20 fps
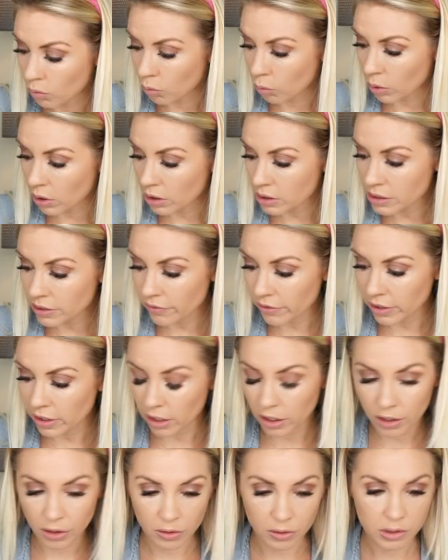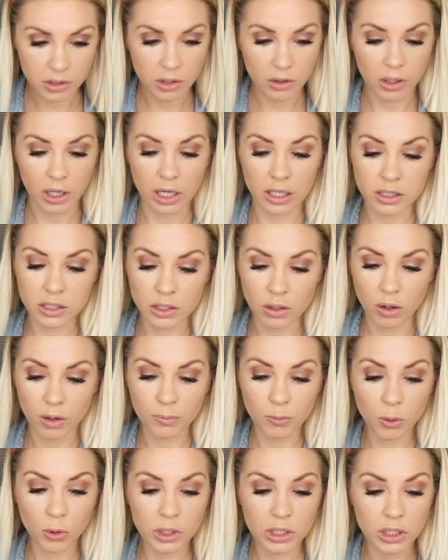What else have I not used? Okay, so
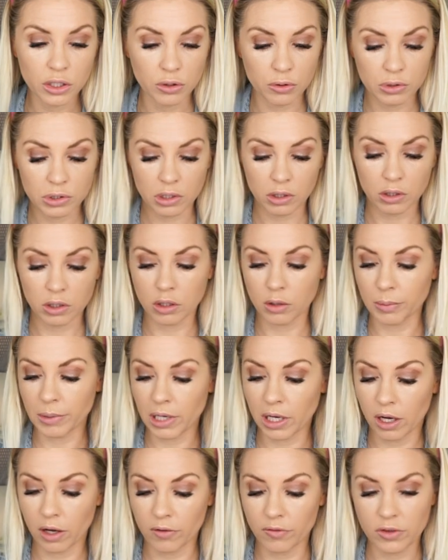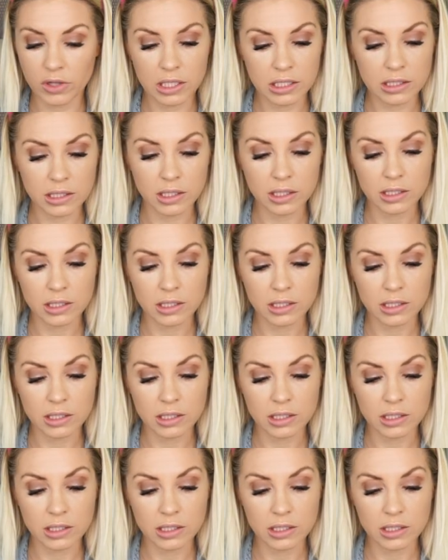I'm going to use a little bit of this